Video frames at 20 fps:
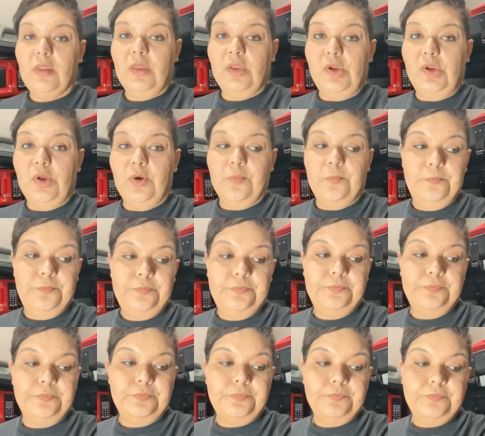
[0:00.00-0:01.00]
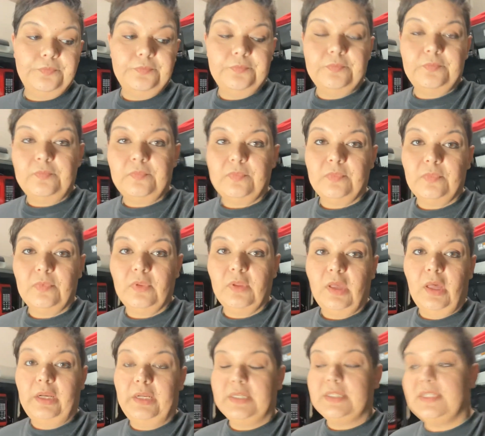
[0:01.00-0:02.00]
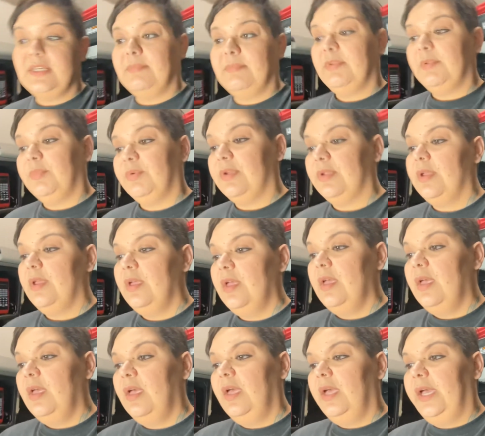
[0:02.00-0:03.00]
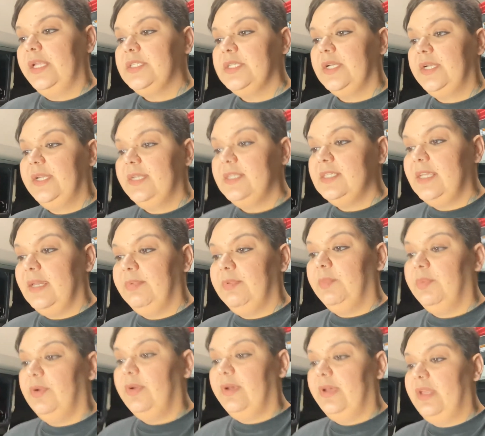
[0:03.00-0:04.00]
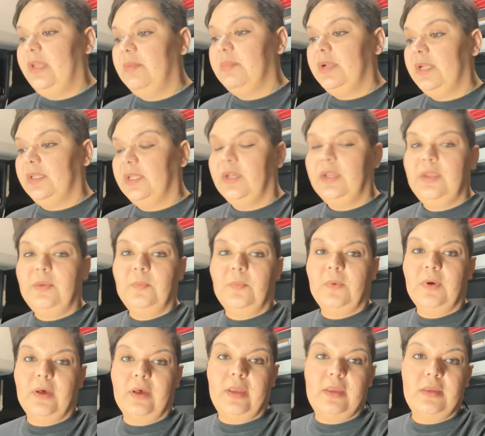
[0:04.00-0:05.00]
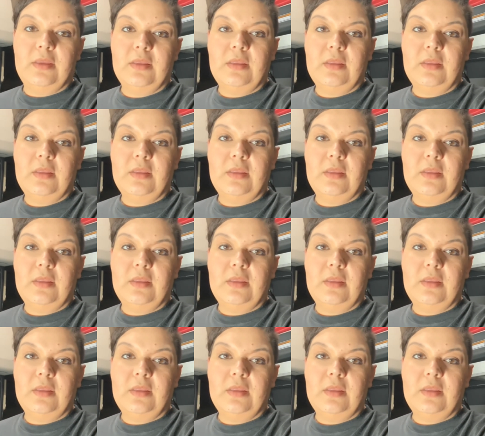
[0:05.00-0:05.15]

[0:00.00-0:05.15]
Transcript: No. Unacceptable. It's unacceptable, and I'm gonna tell you why.